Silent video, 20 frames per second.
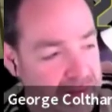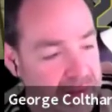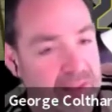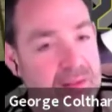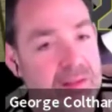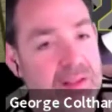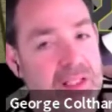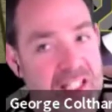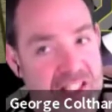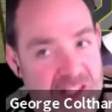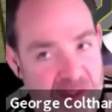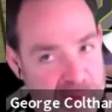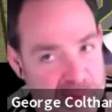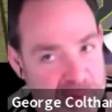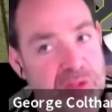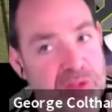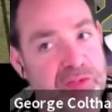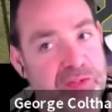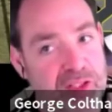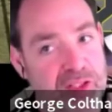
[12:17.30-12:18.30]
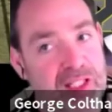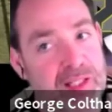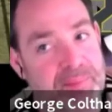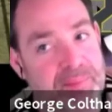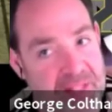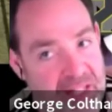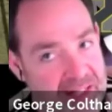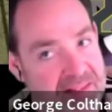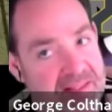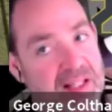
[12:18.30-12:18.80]
it's blue flip.
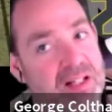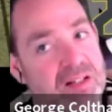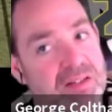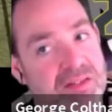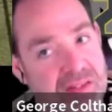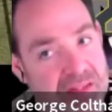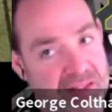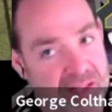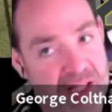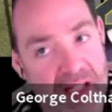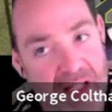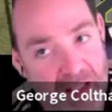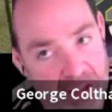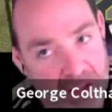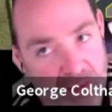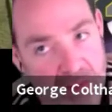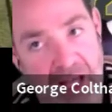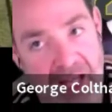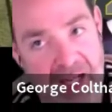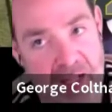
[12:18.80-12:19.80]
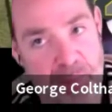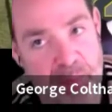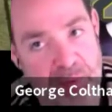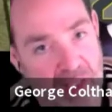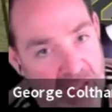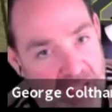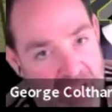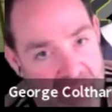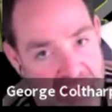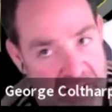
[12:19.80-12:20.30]
That tells Z to go line up on the
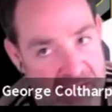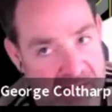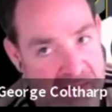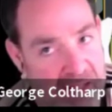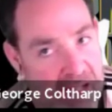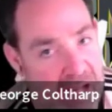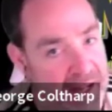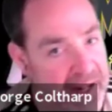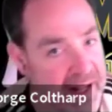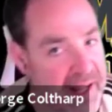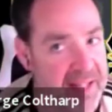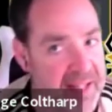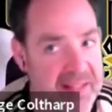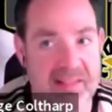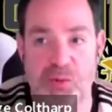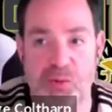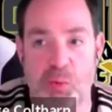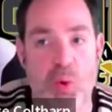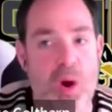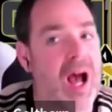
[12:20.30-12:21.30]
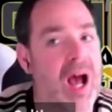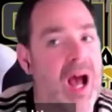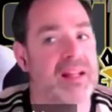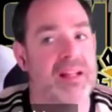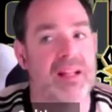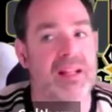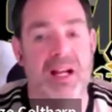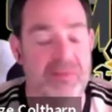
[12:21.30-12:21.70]
left-hand side. X and Y never